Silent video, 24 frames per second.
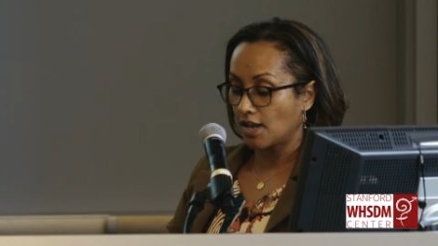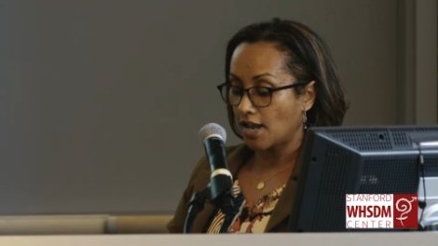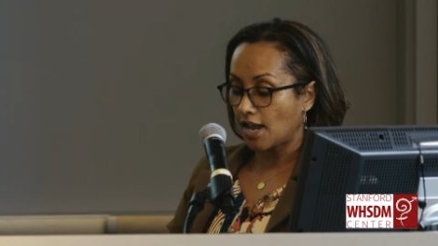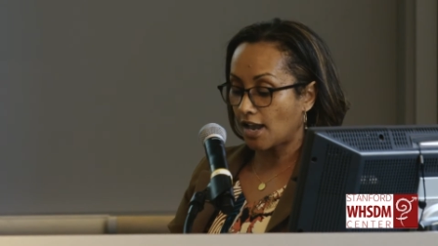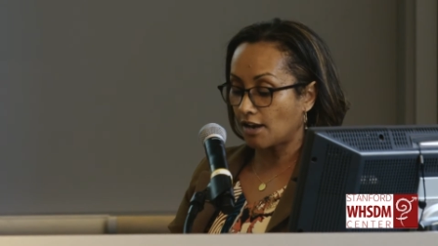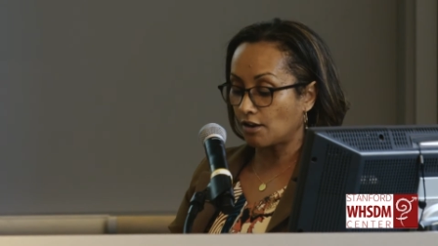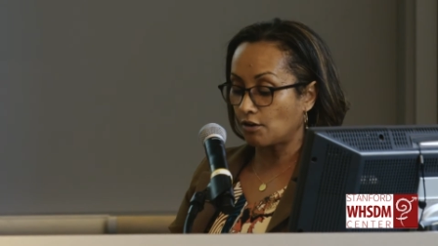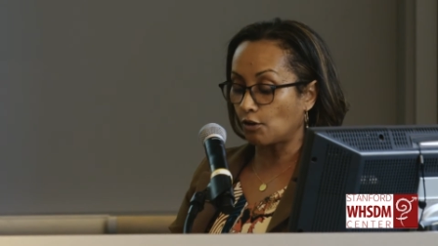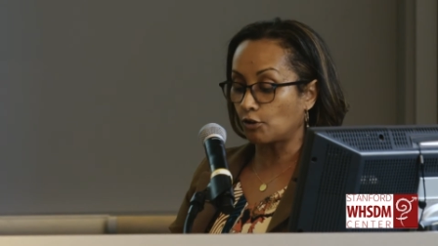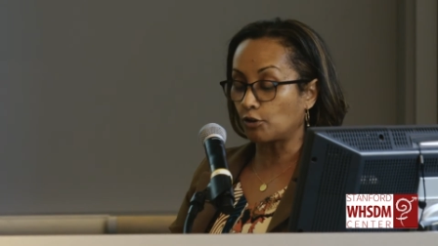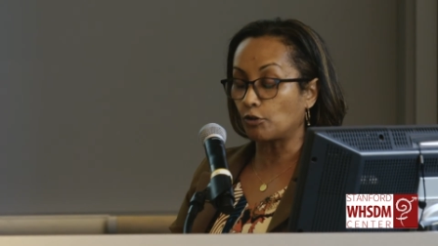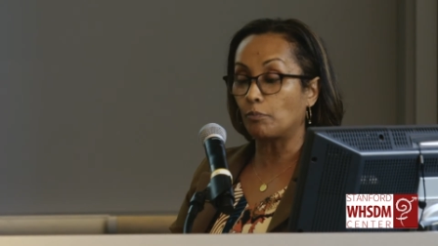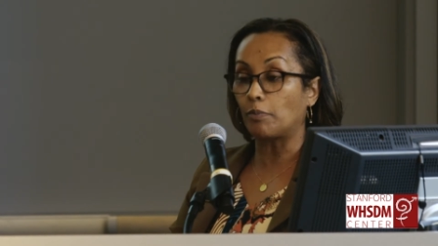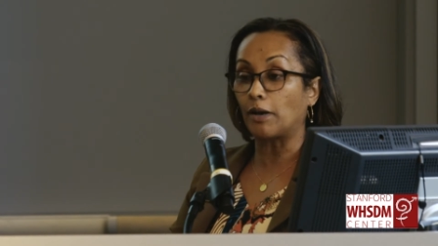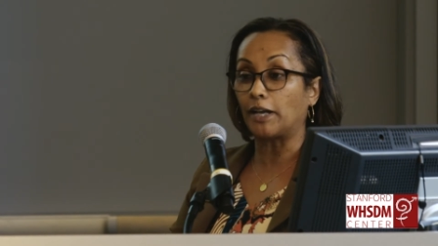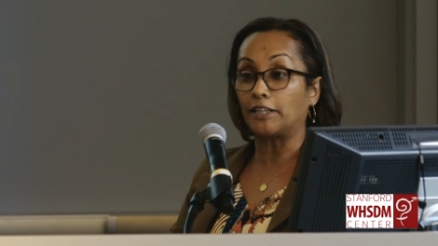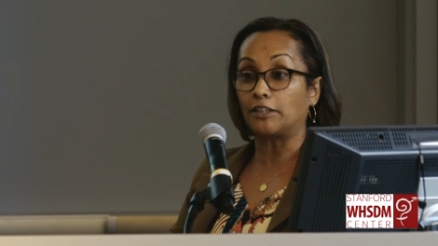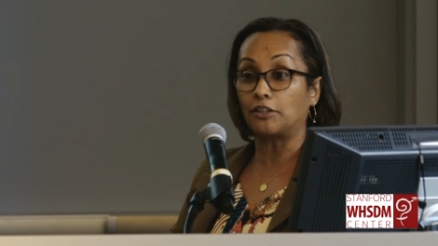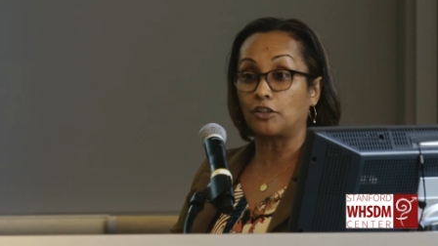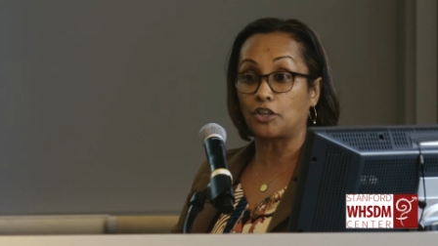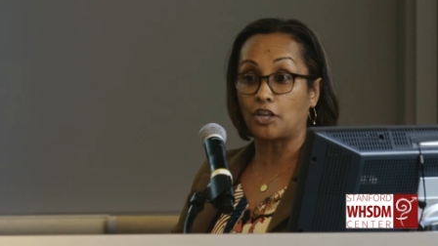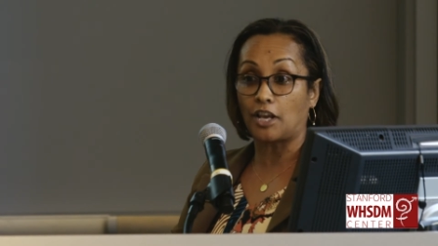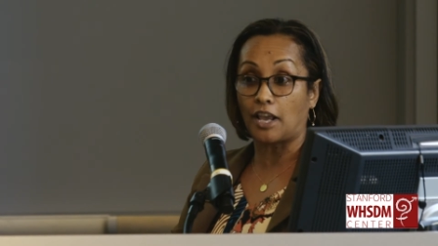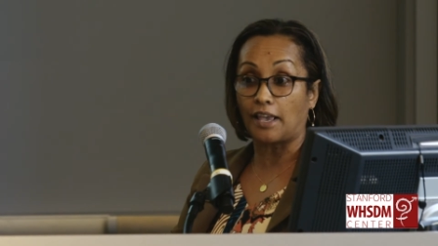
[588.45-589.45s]
and not by
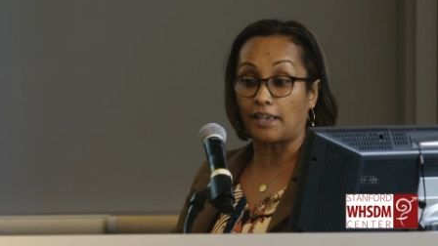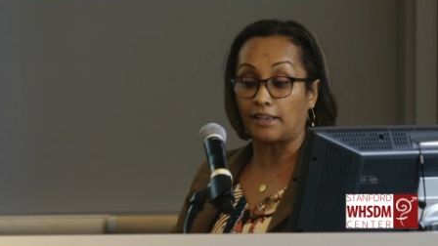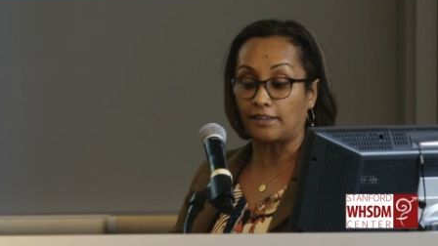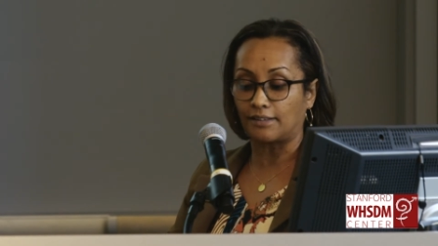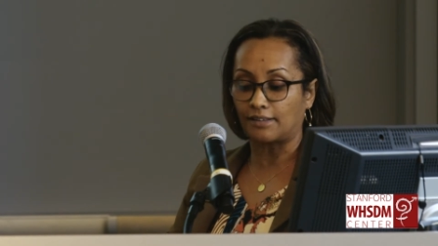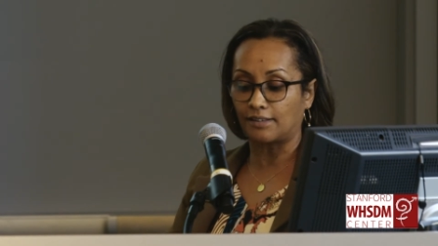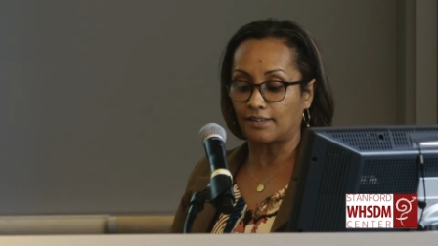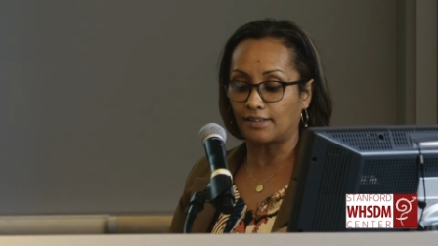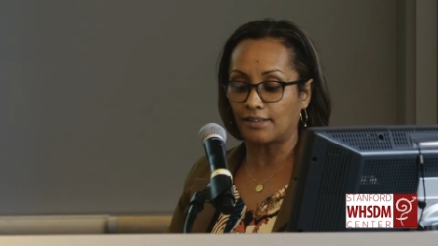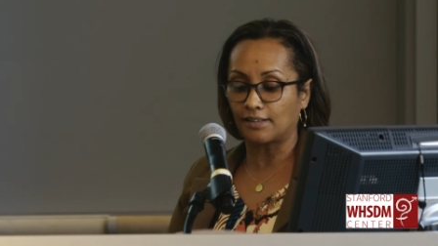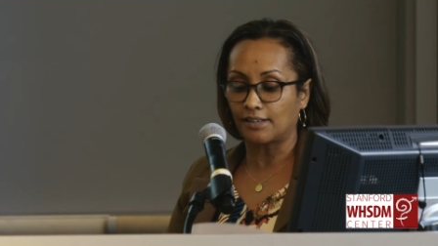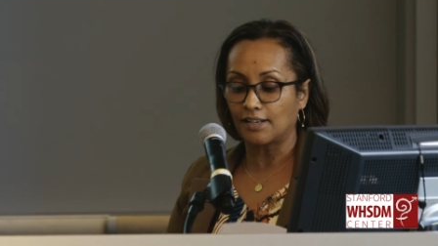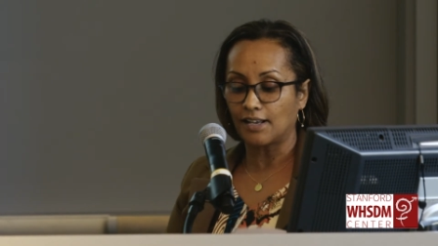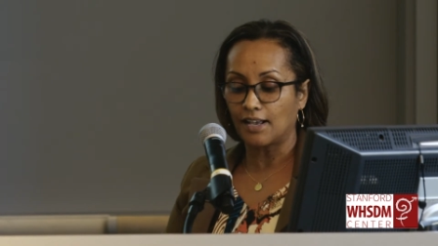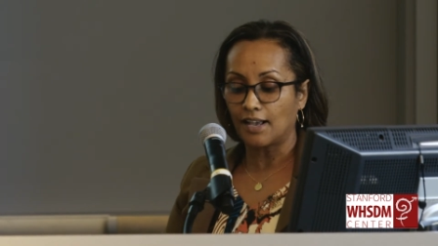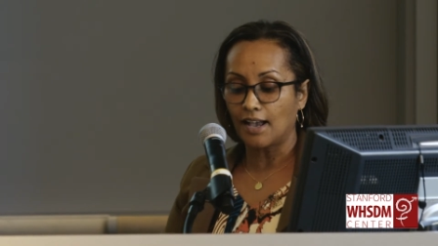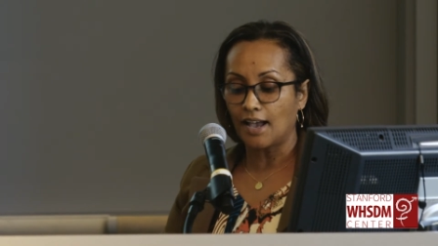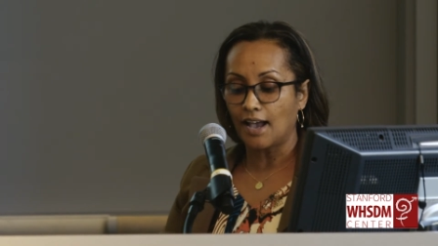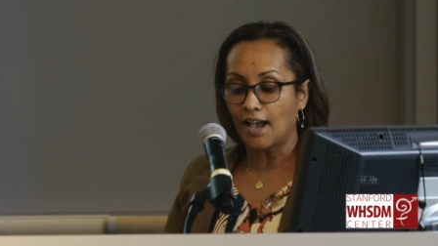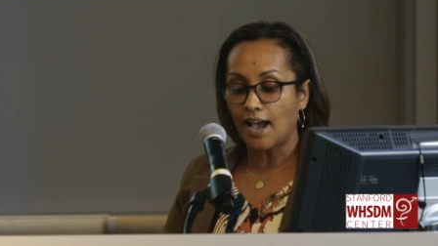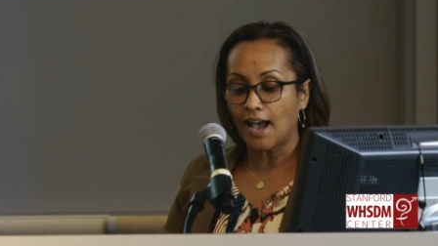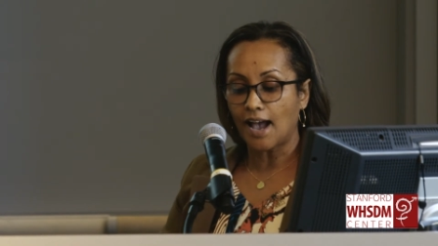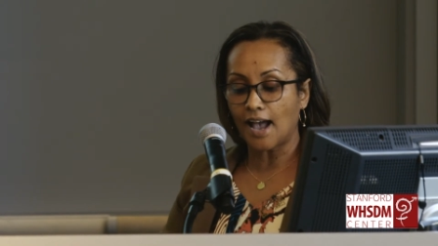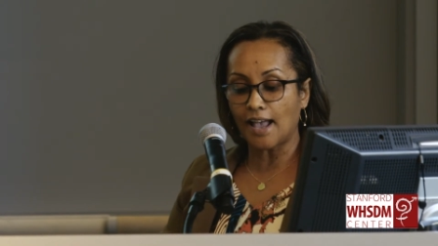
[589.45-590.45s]
chance.
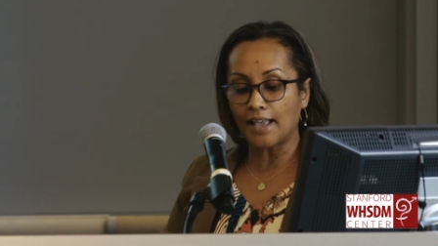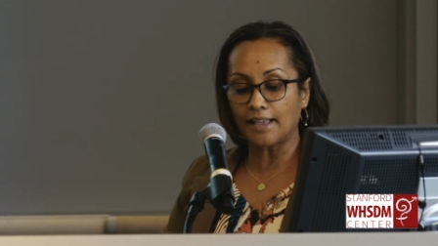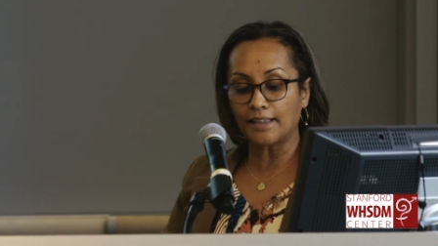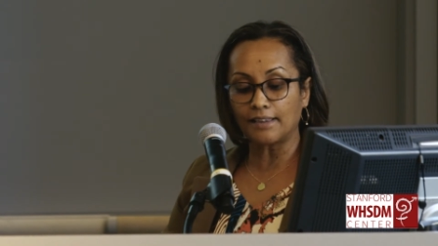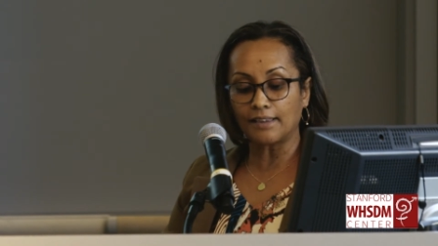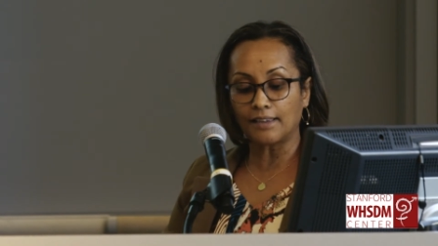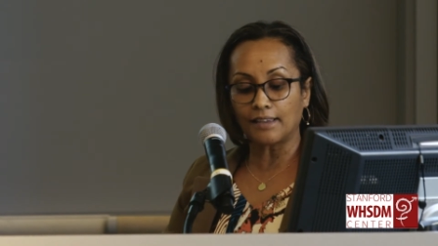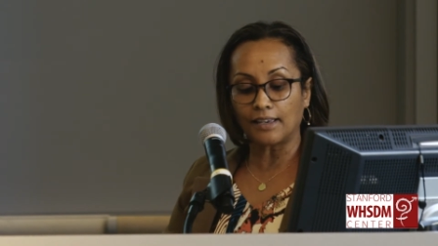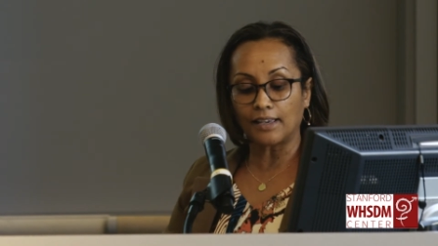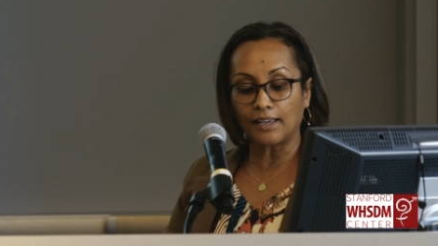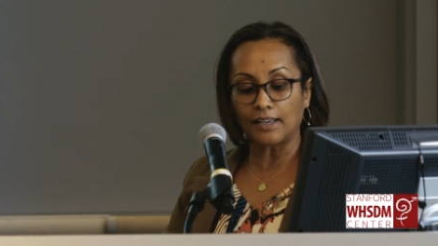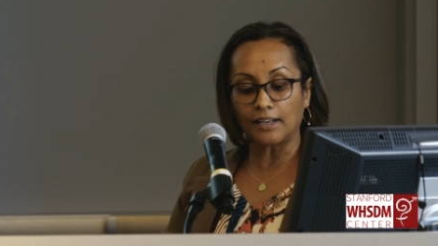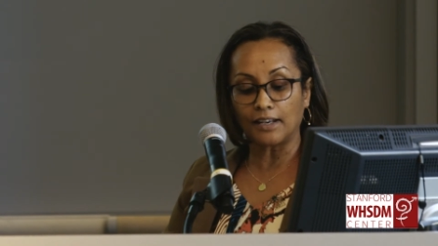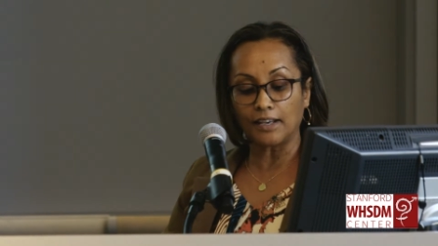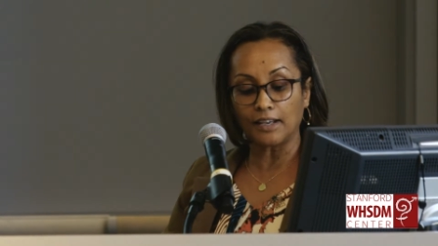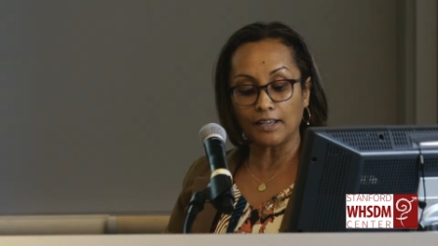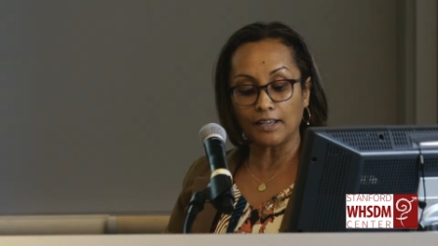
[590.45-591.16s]
And it